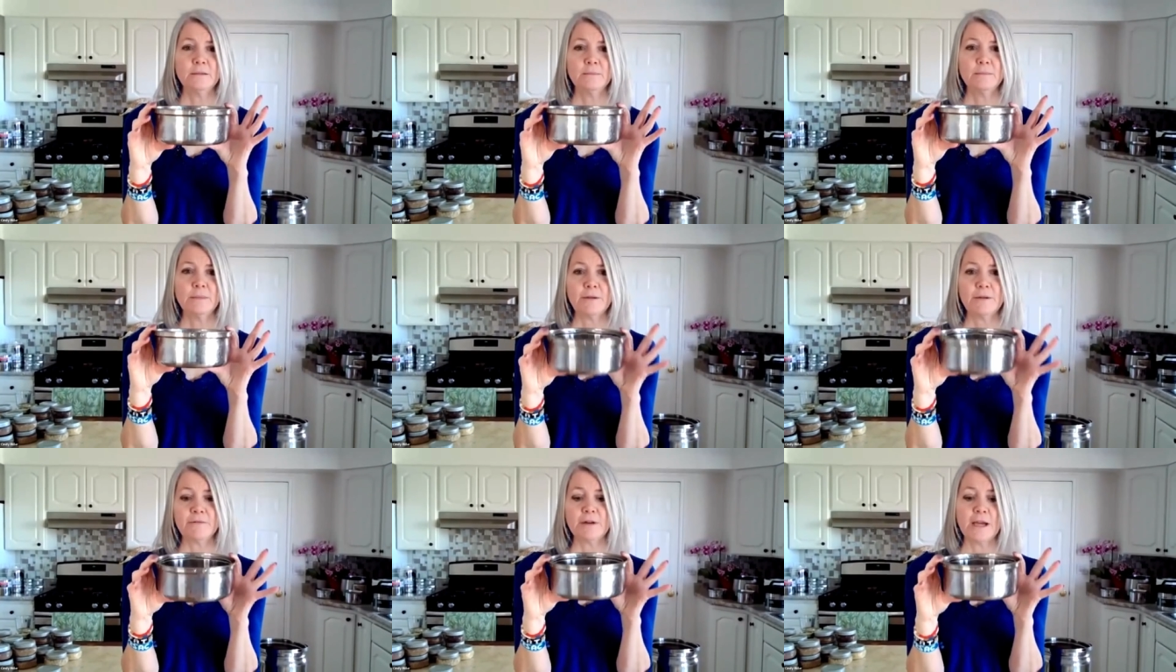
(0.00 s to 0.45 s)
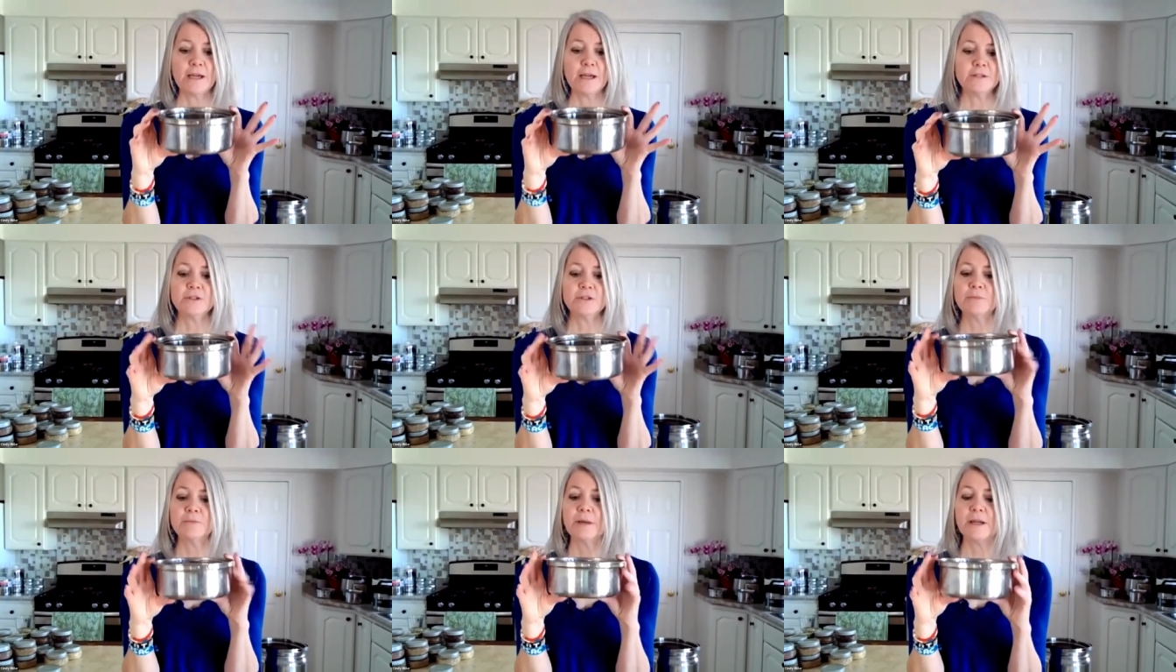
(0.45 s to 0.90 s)
My
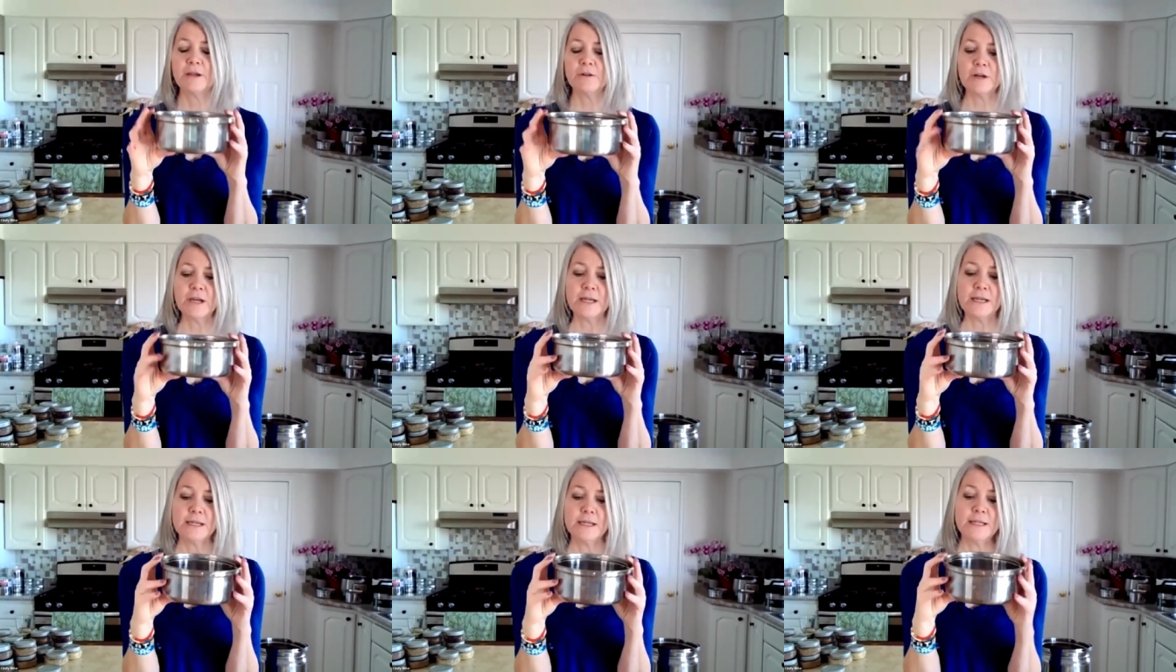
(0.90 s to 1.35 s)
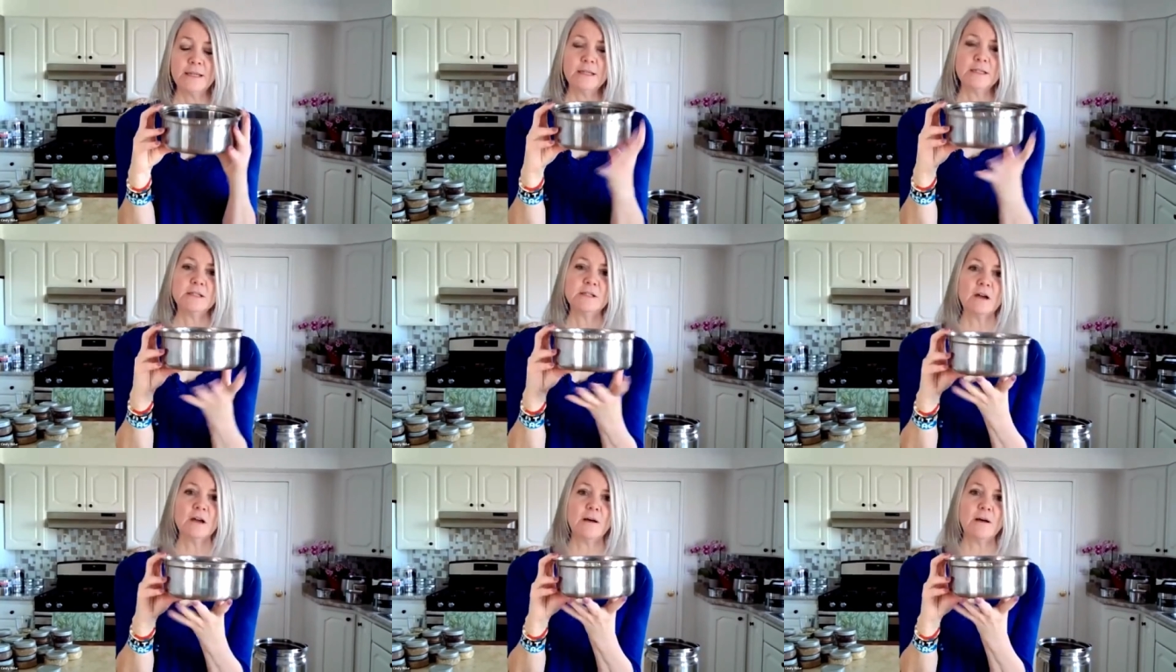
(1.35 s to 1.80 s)
rice or my grain in
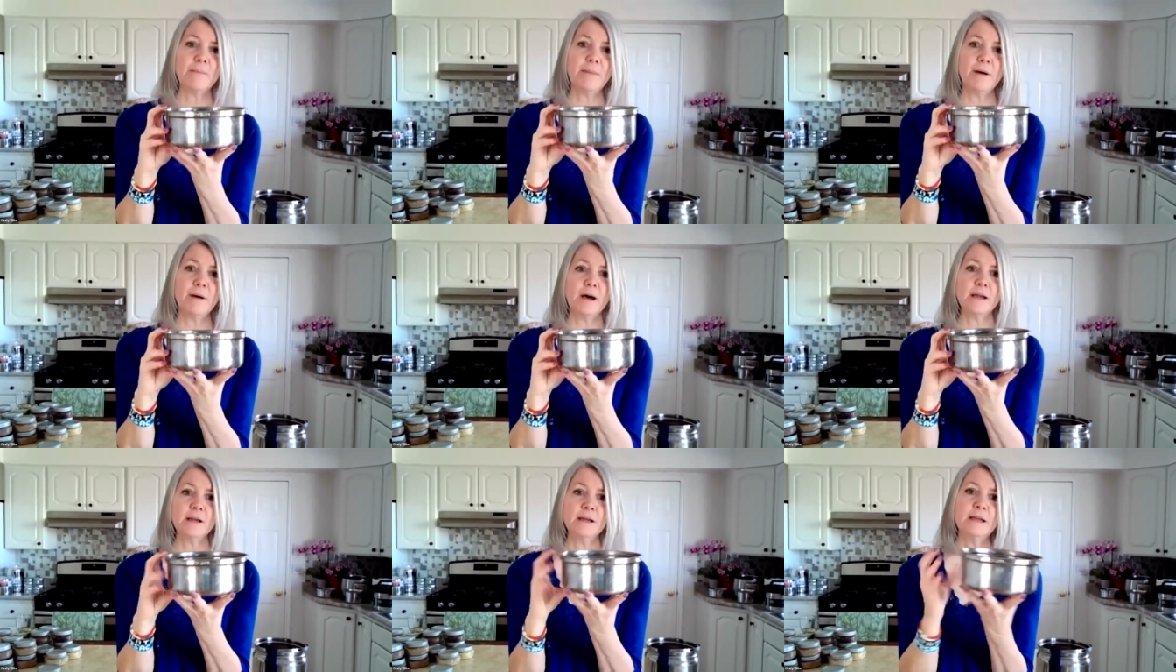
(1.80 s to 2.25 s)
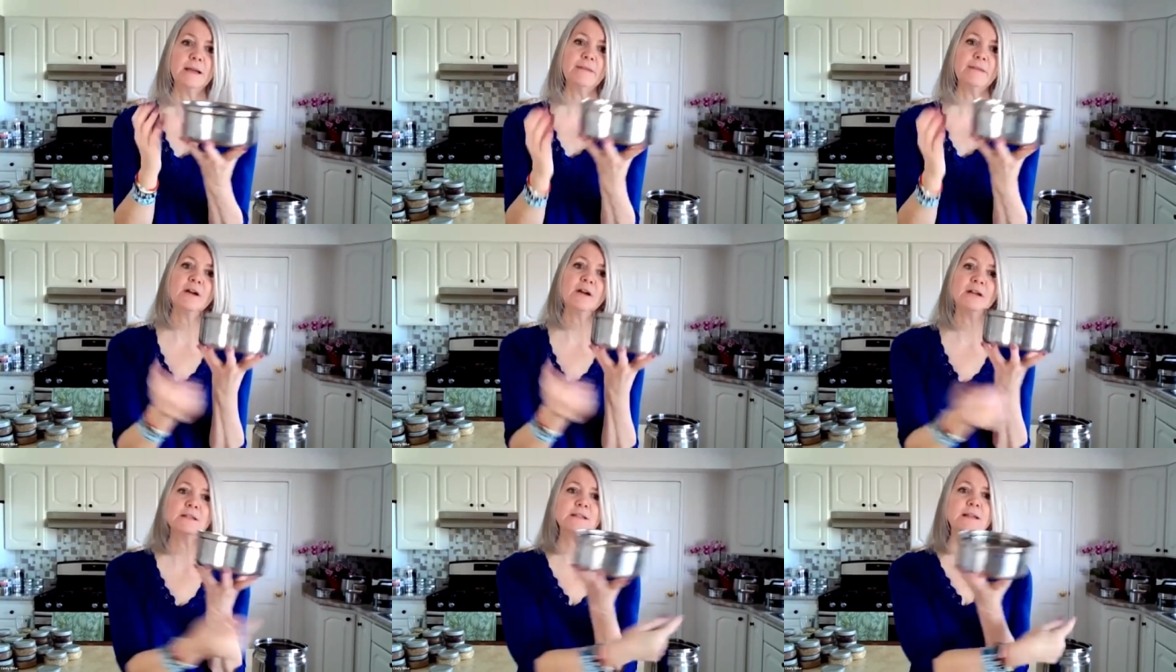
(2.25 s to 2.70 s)
the top pot, and
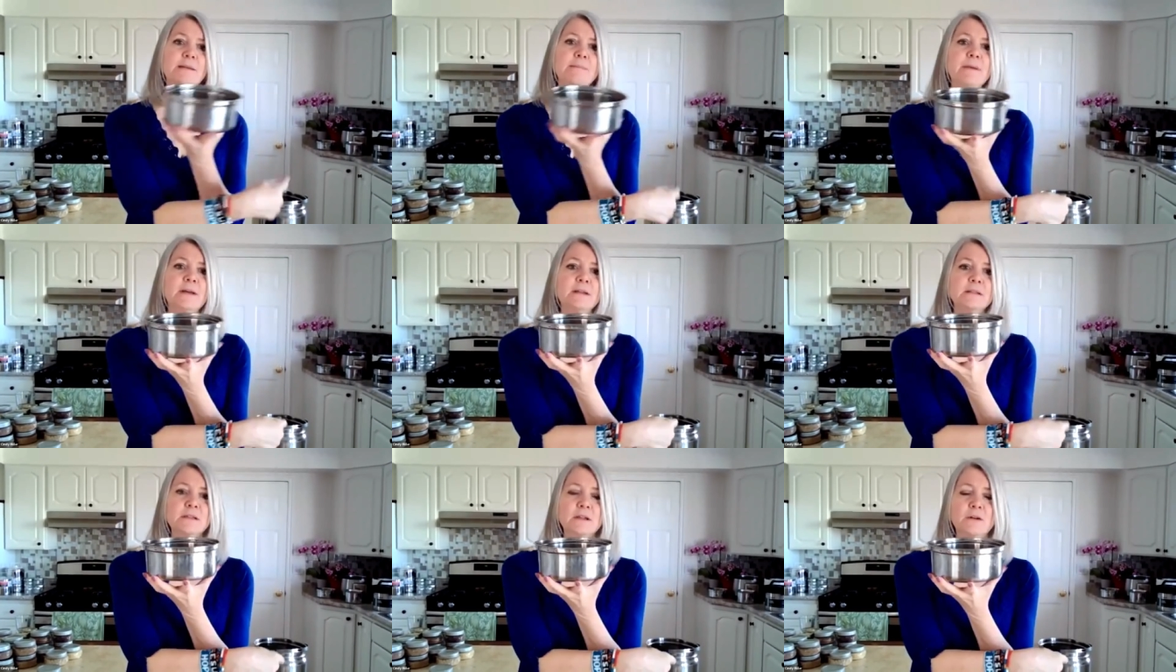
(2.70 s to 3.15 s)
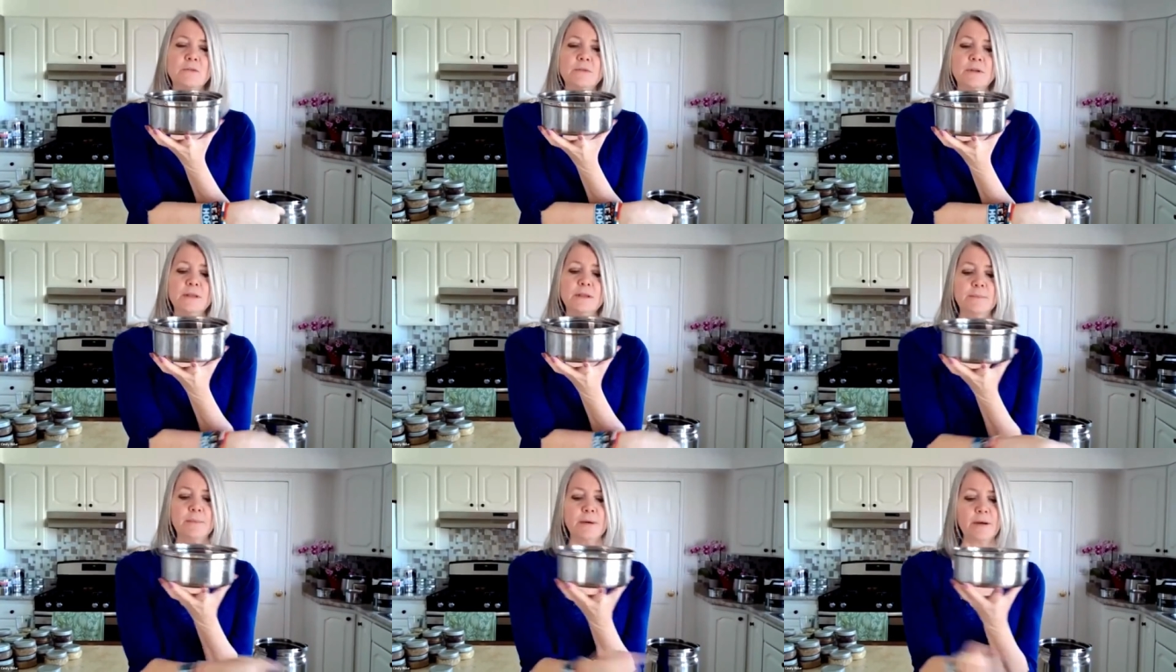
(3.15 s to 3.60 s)
I've got something else going
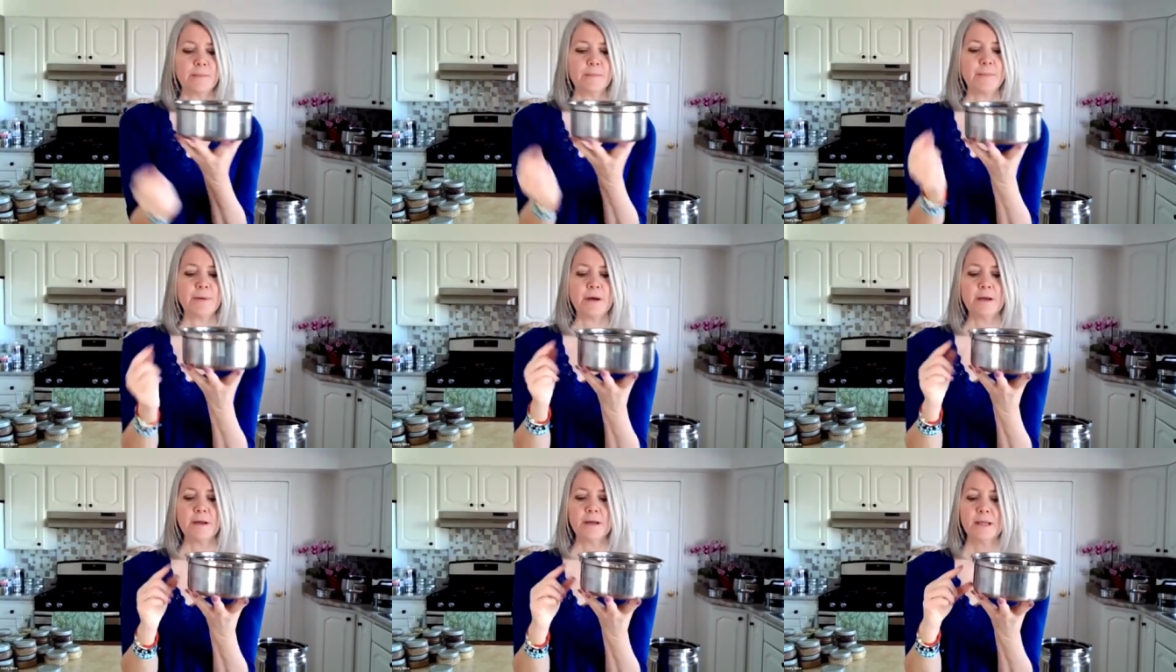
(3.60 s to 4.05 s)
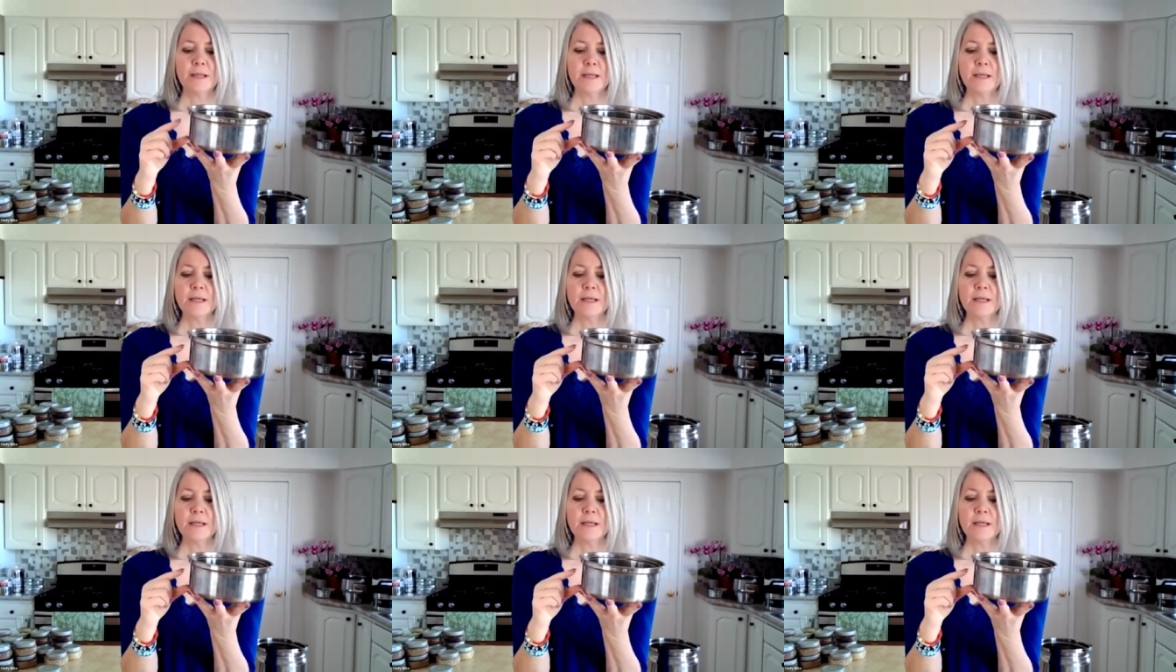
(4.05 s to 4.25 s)
in the bottom pot.